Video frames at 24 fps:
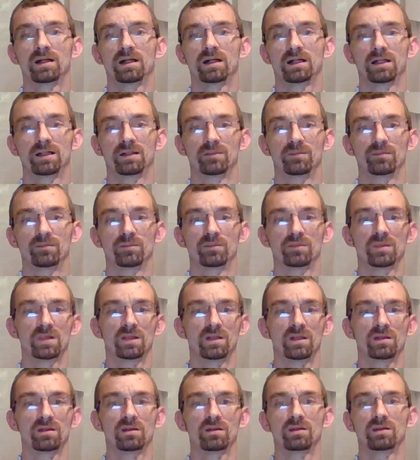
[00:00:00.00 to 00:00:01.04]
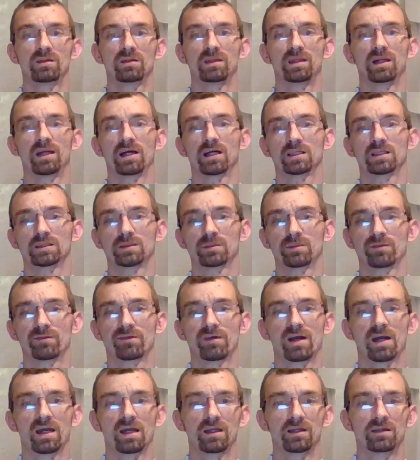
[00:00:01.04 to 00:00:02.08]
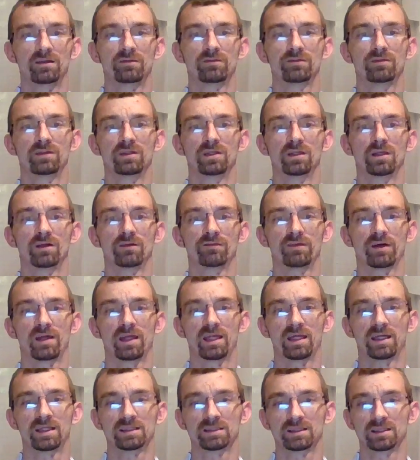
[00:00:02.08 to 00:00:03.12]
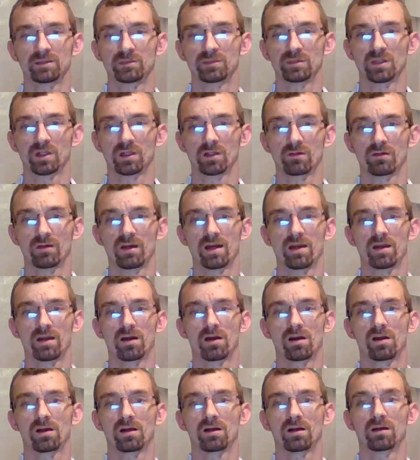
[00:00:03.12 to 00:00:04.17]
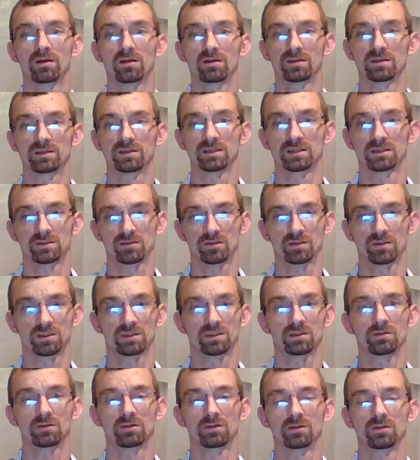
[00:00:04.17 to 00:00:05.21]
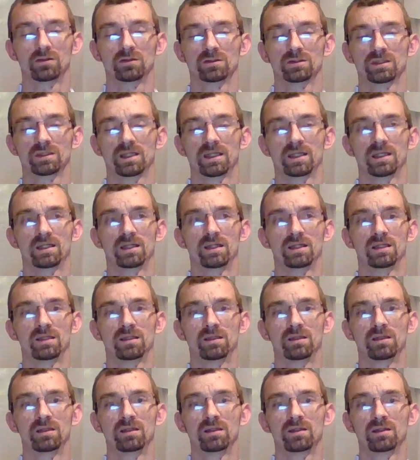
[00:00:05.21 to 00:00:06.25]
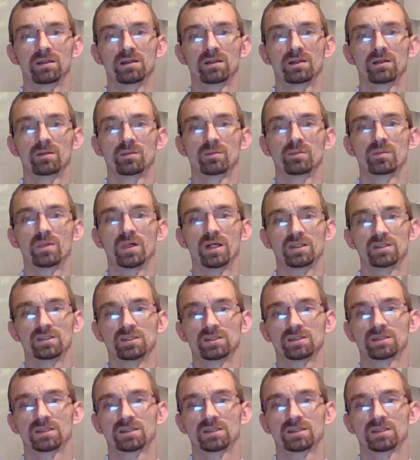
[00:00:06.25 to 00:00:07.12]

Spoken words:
Um, they also provide financing built around our district schools and budget